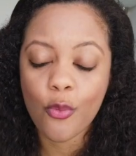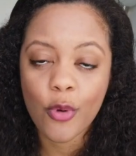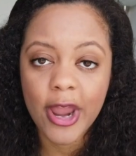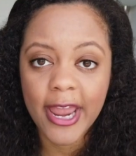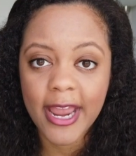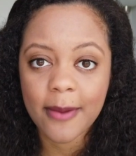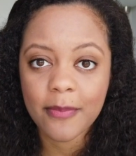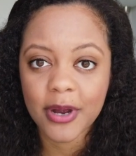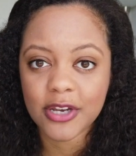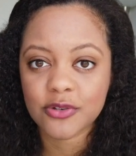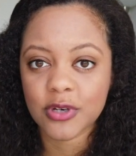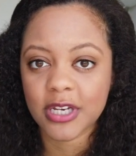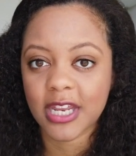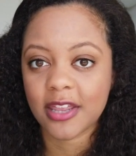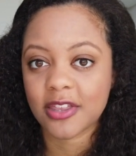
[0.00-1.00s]
of weight by
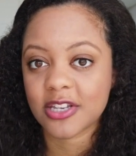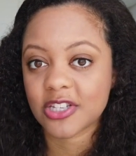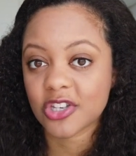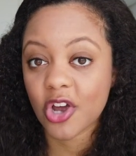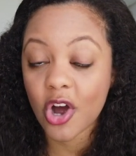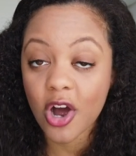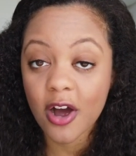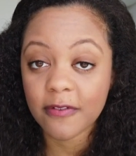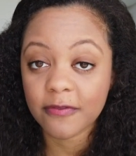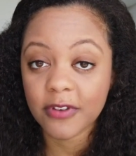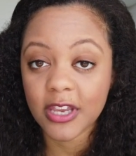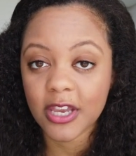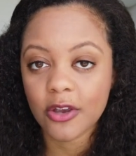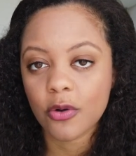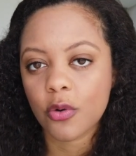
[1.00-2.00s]
drinking this
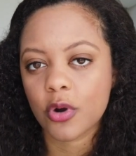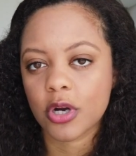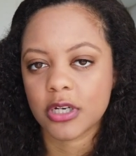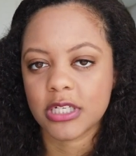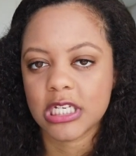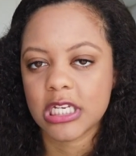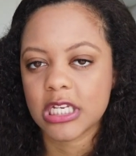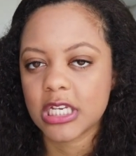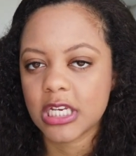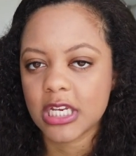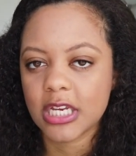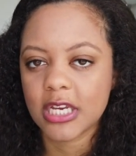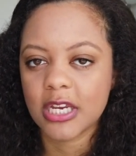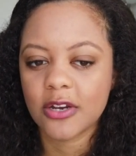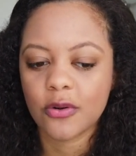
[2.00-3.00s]
coffee or
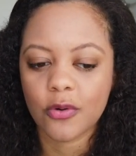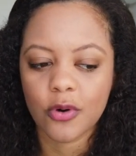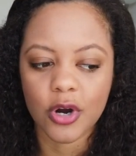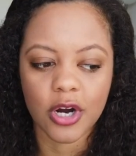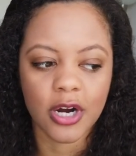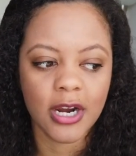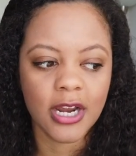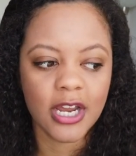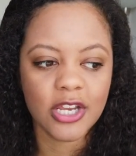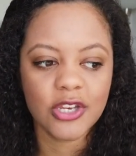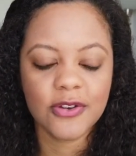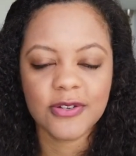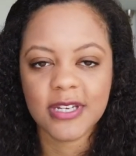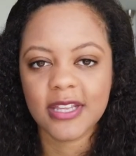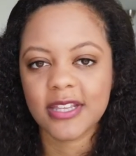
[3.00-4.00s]
tea or
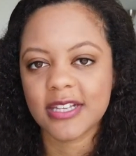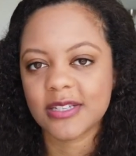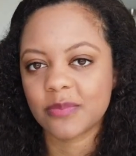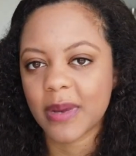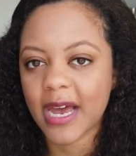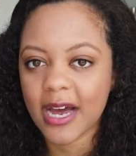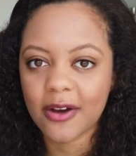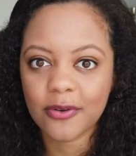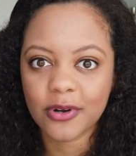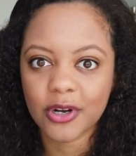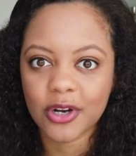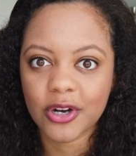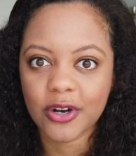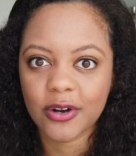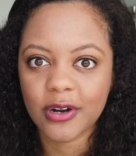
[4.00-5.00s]
using this
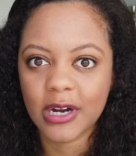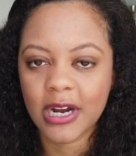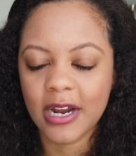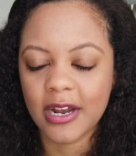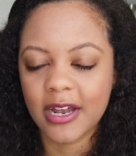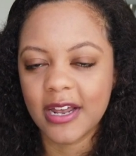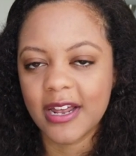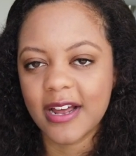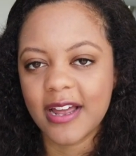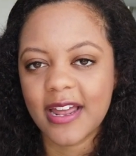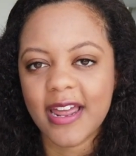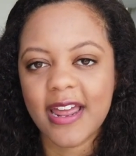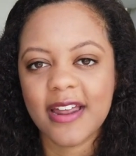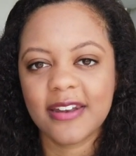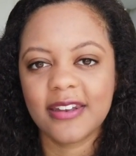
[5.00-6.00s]
powder,
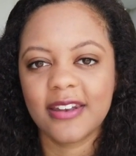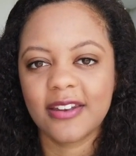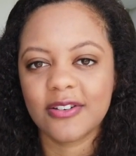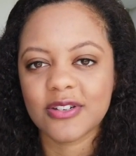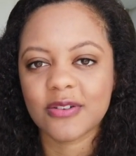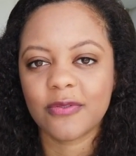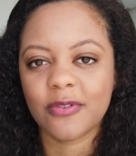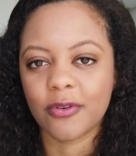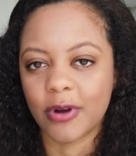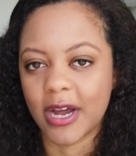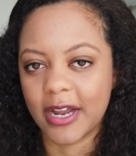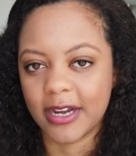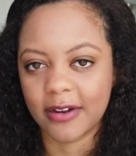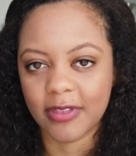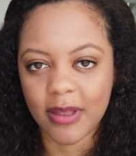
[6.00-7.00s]
and there's a
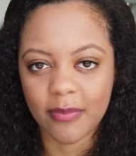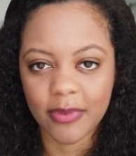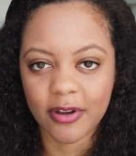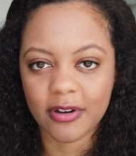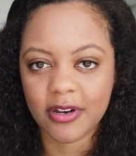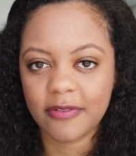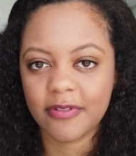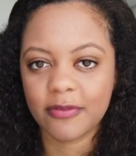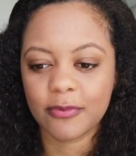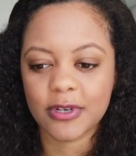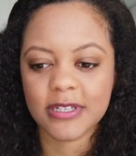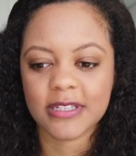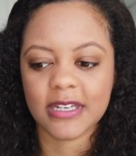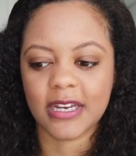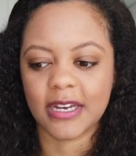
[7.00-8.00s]
variety of them. There are even
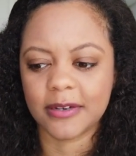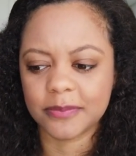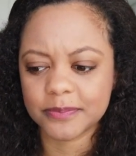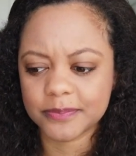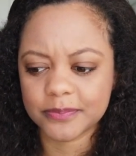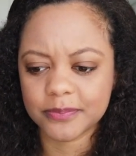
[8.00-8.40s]
ones like,